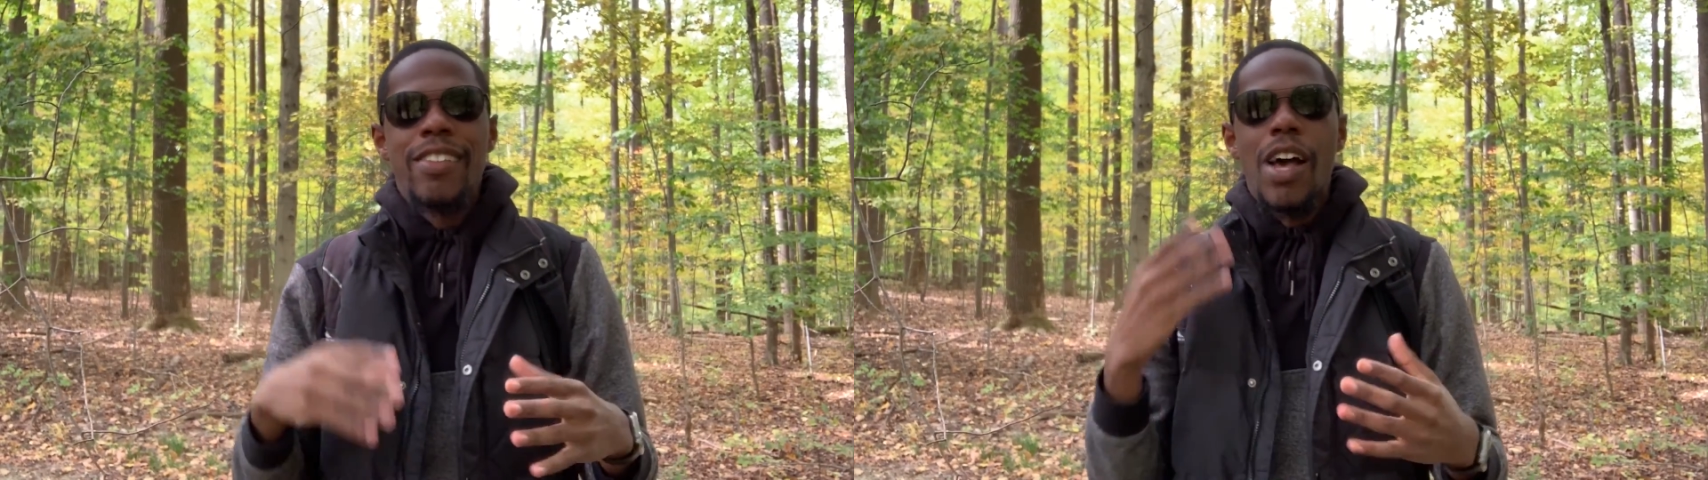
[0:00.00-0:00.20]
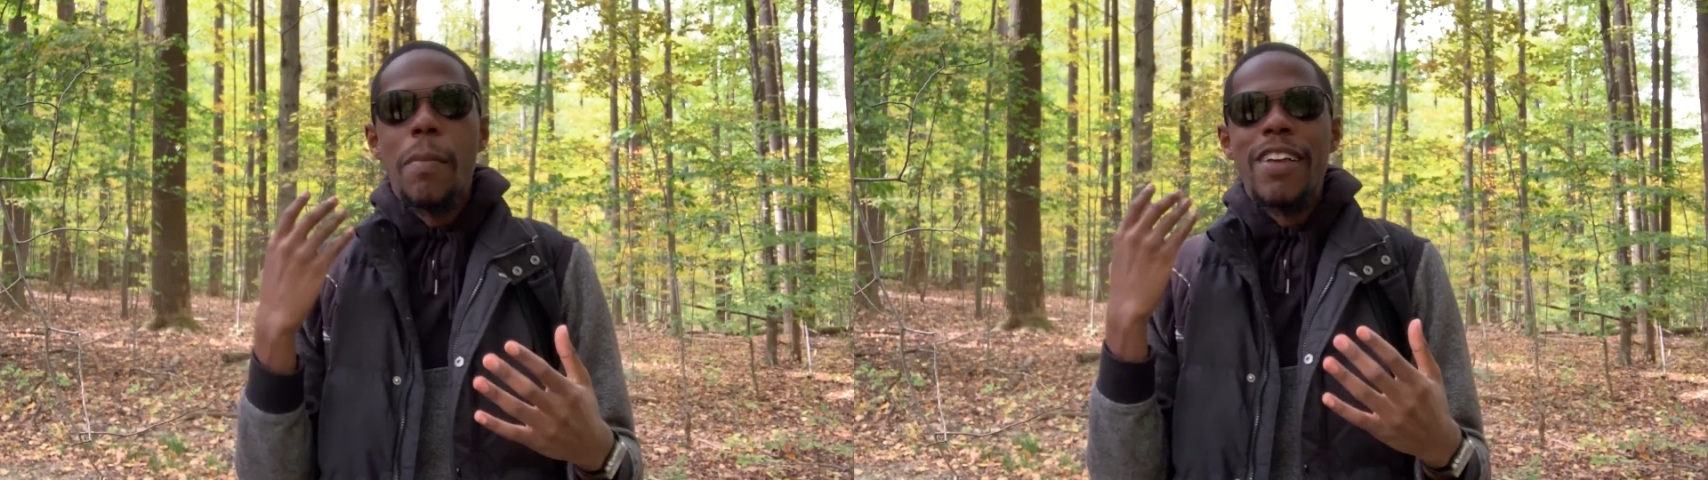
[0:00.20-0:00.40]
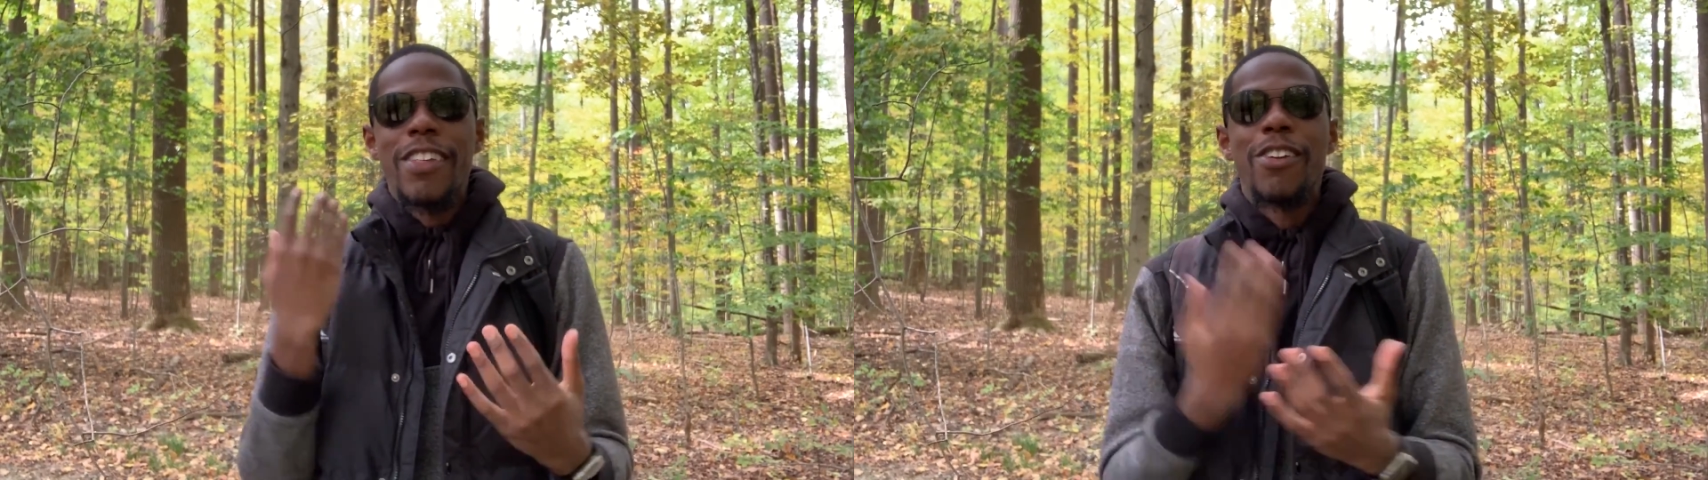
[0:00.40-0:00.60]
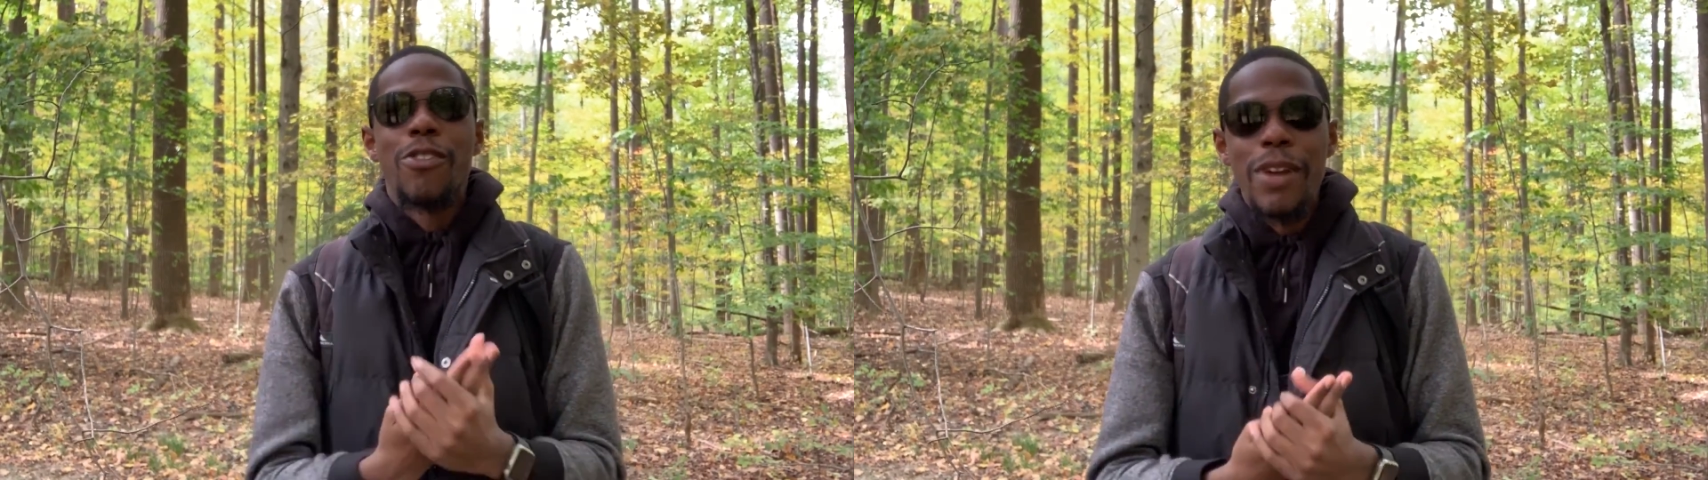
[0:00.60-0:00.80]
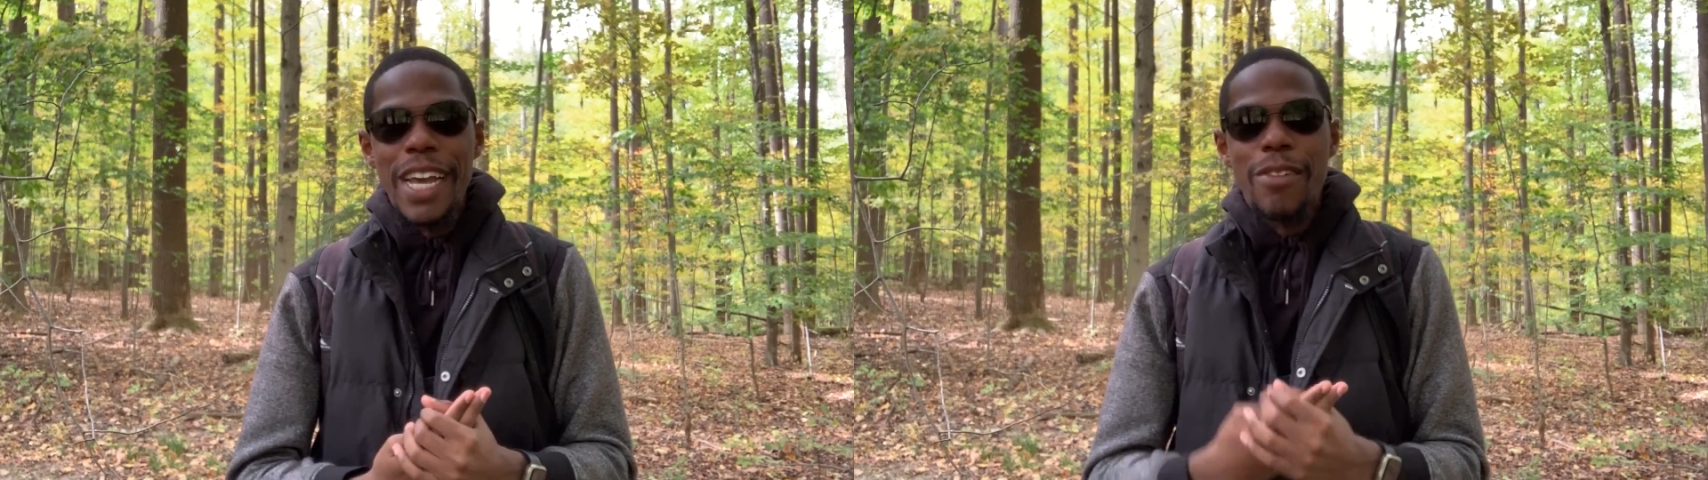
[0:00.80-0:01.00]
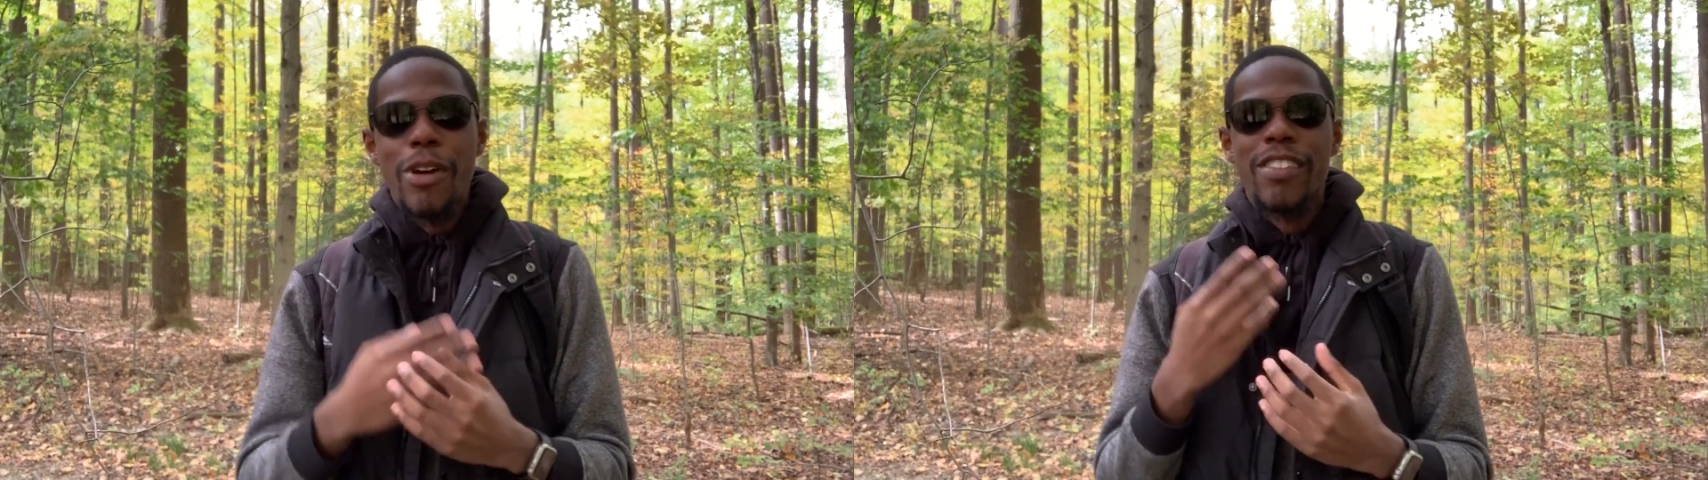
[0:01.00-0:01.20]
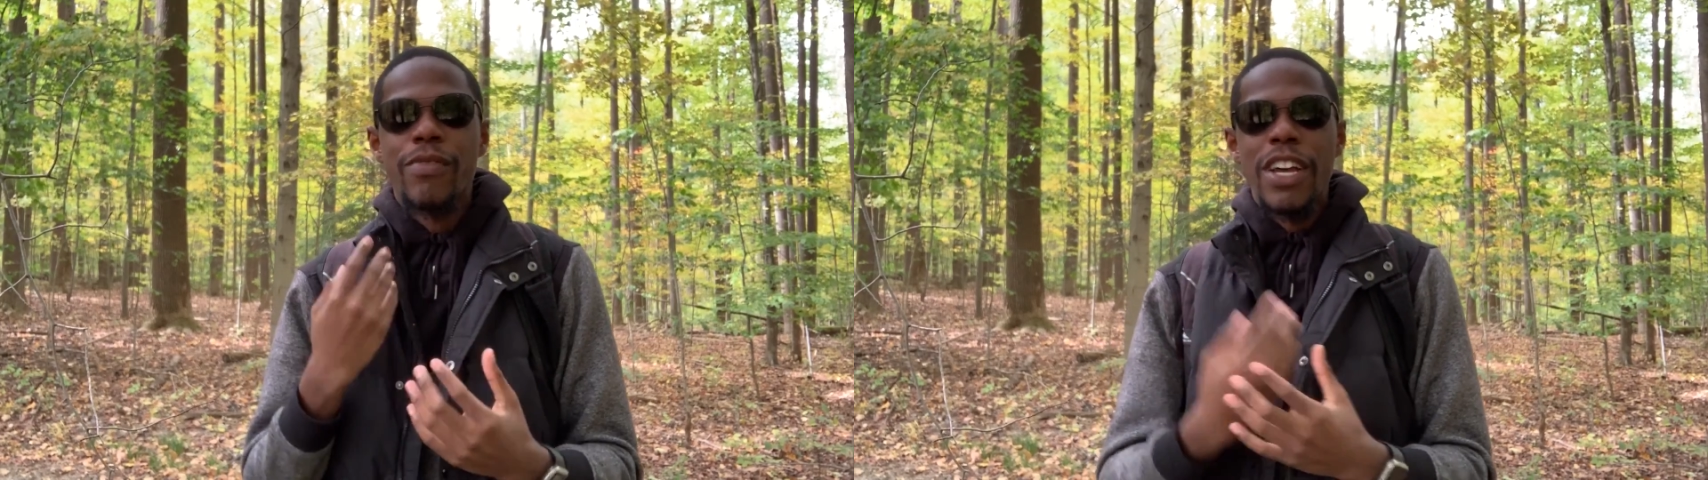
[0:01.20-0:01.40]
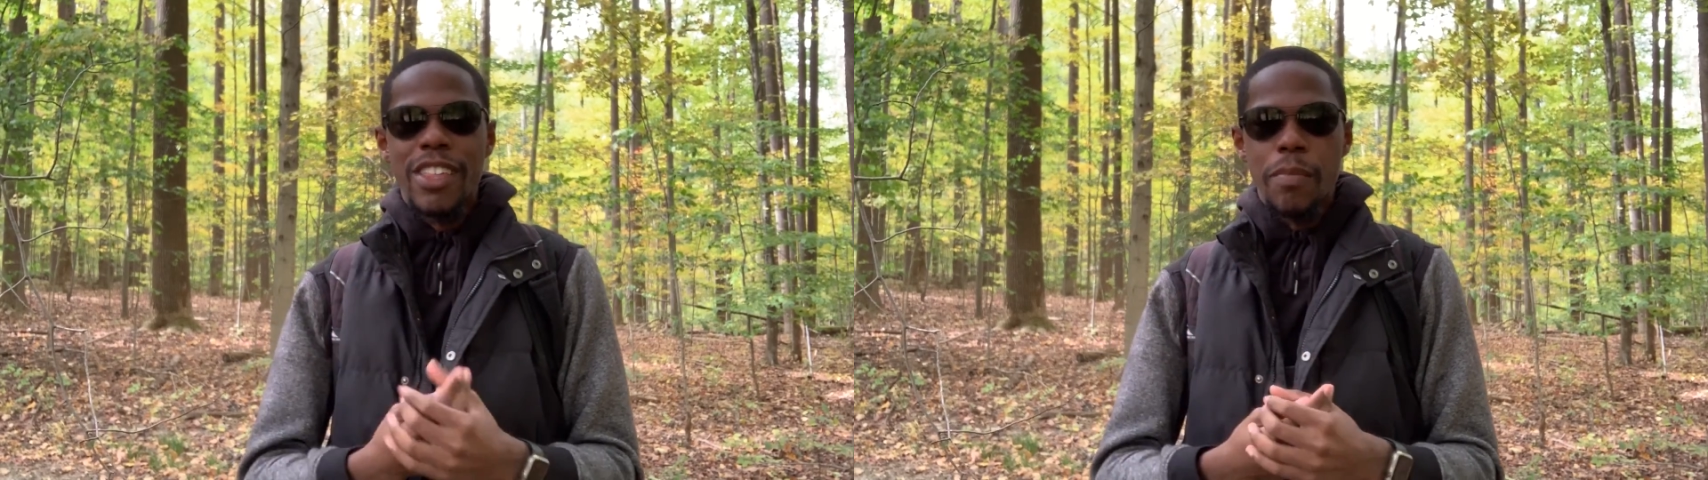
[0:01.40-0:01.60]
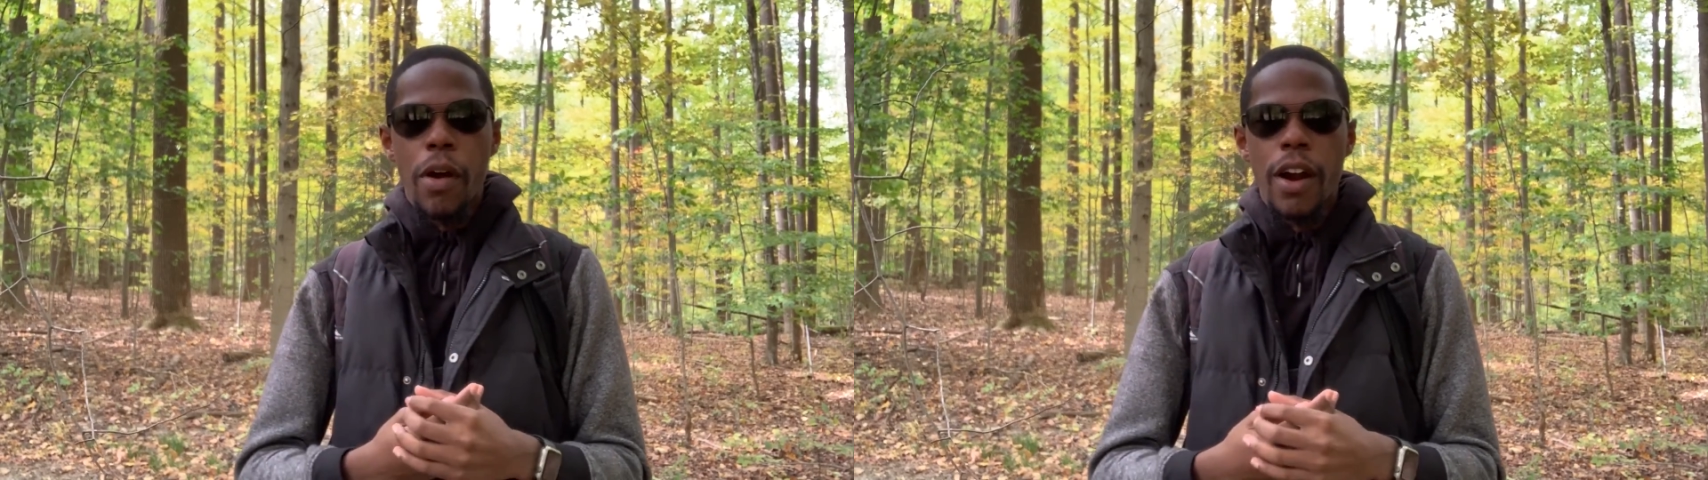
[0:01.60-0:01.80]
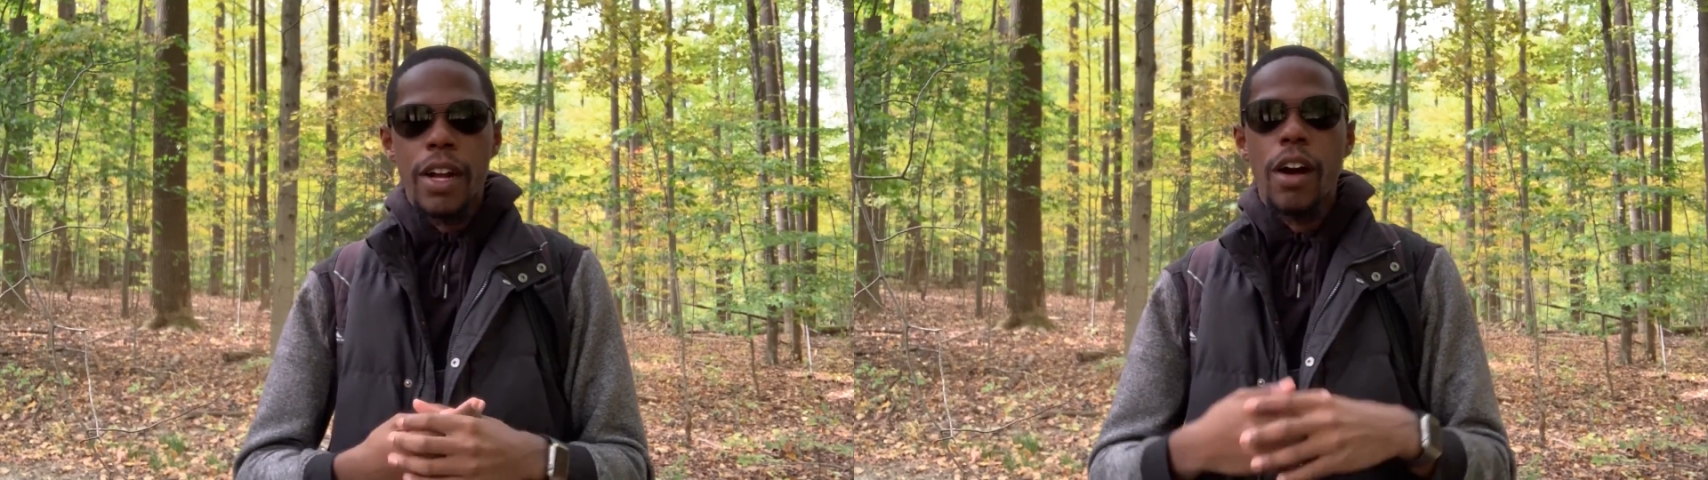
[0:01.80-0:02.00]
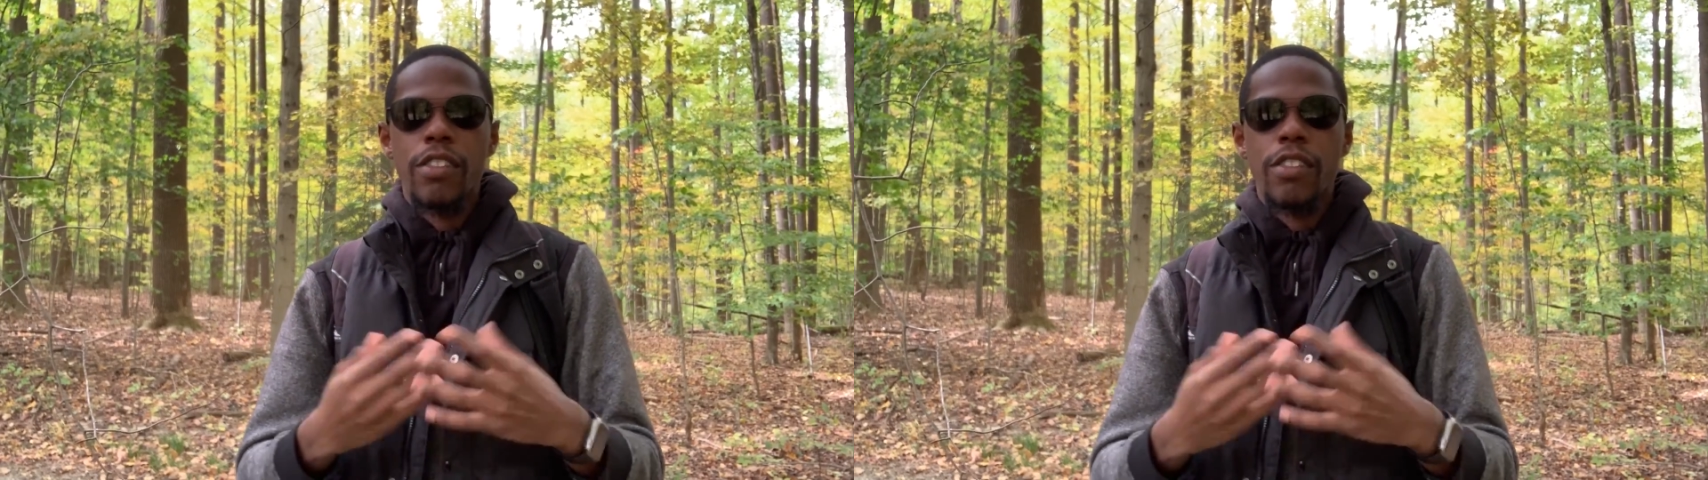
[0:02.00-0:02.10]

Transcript: So I'm at Chagrin Reservation Park,